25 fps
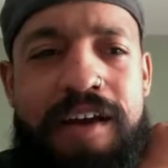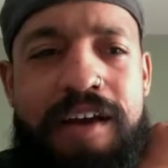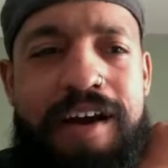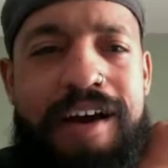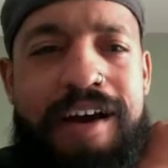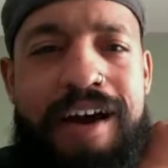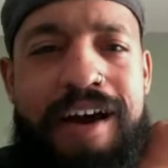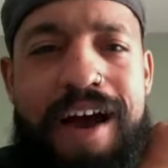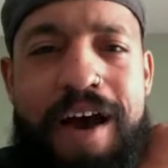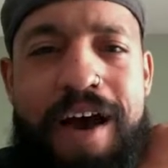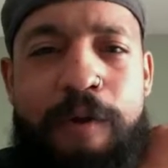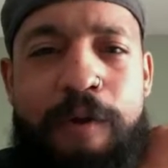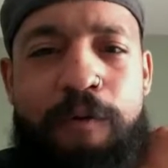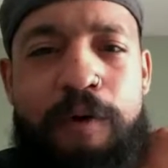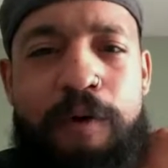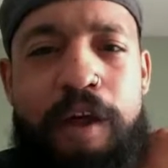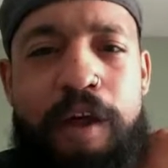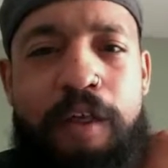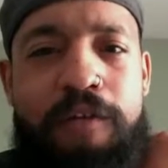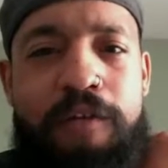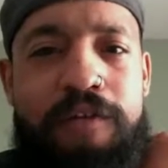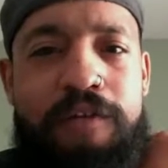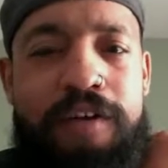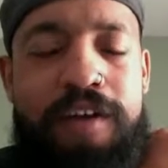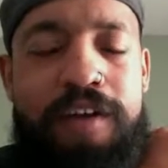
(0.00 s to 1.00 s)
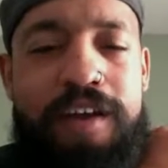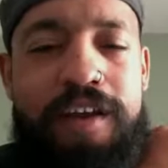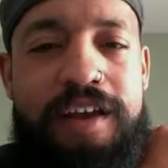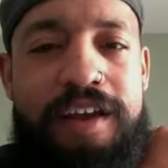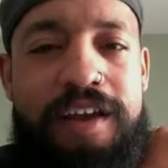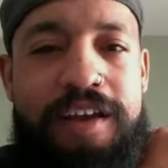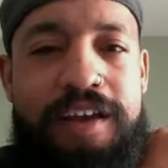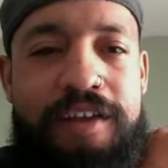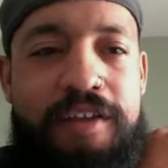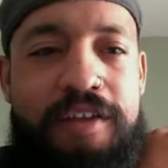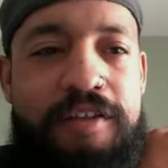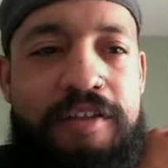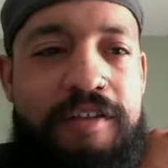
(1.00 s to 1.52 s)
how relevant
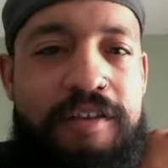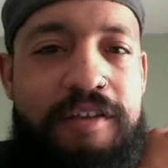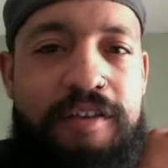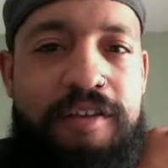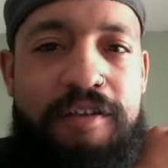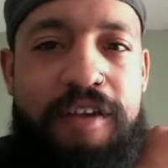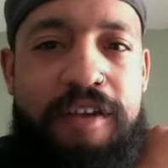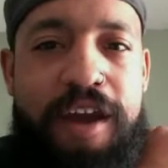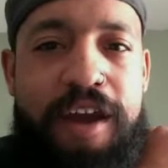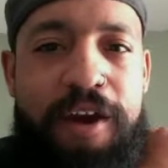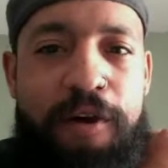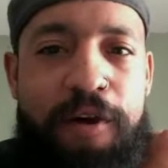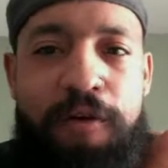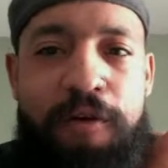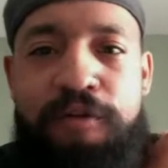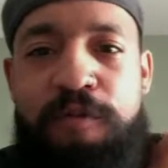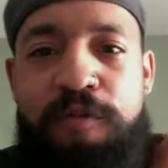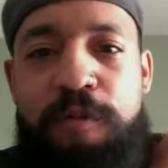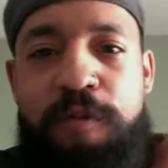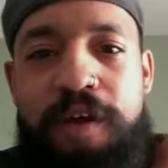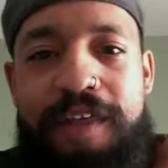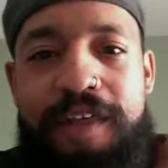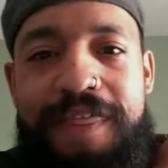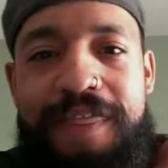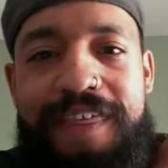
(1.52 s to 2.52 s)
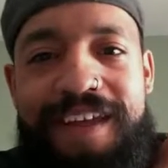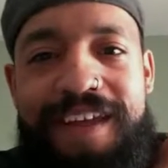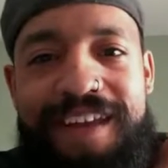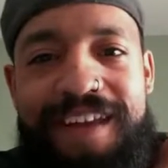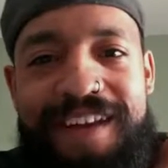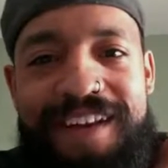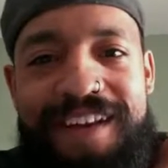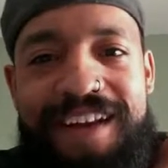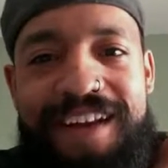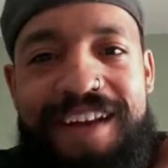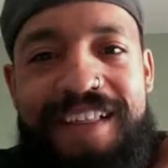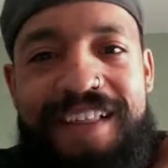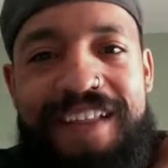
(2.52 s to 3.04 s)
is Aerosmith
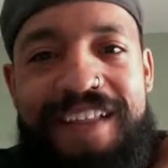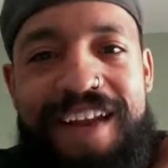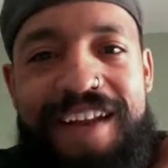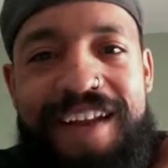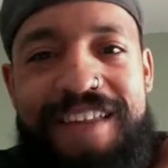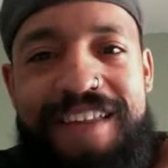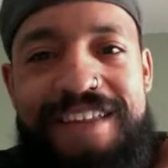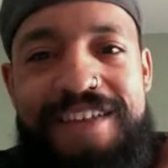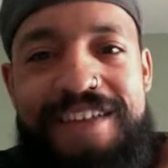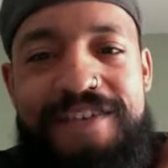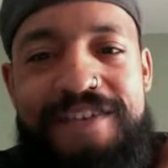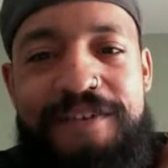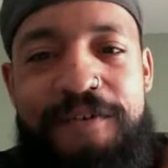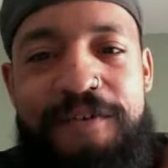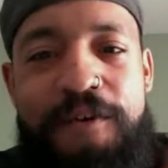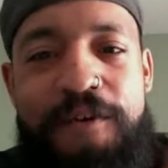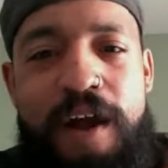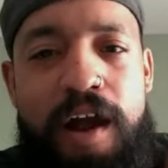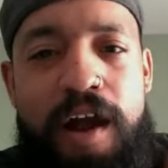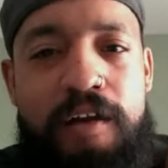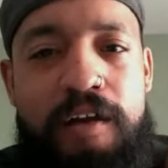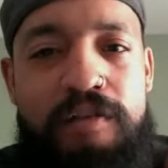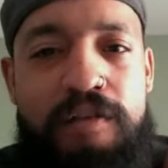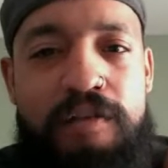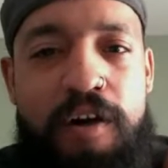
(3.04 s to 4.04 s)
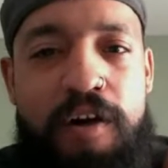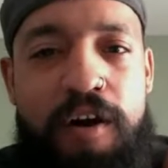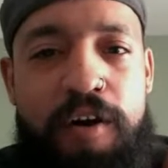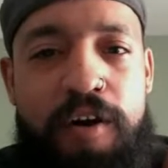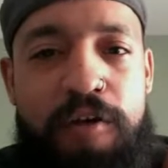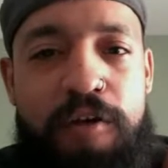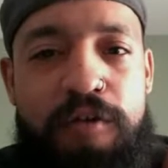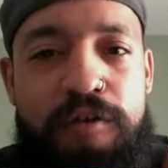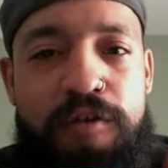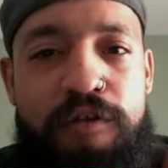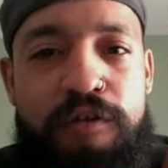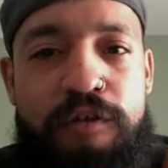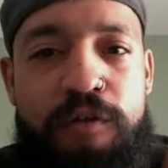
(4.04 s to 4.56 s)
and a lot of these rock
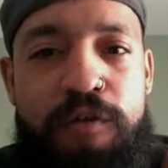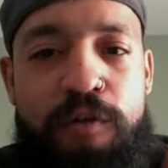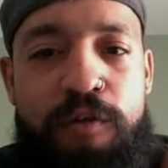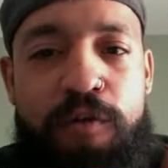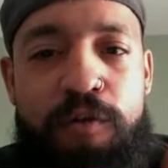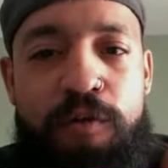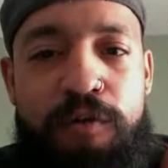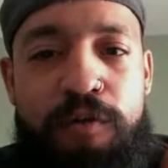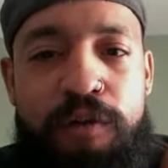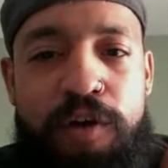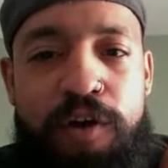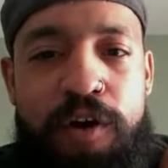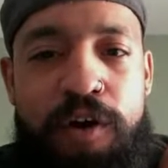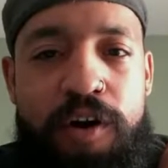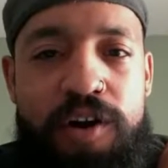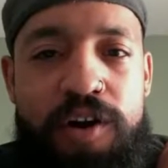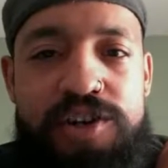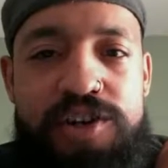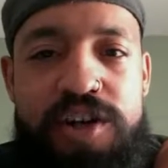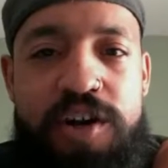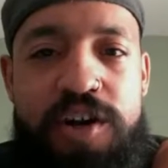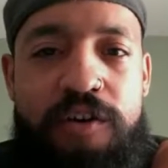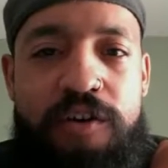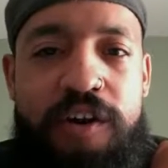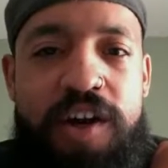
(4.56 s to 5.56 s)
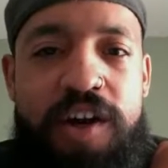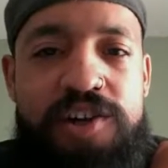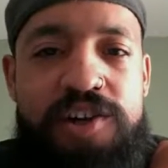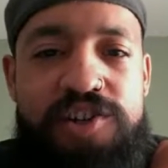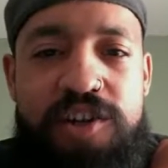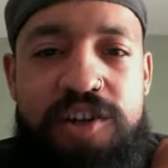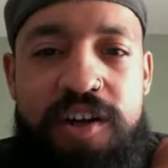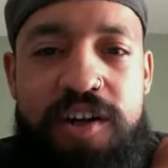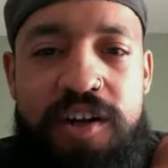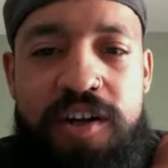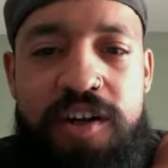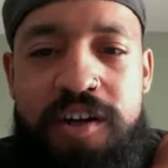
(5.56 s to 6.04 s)
stars to the current generation?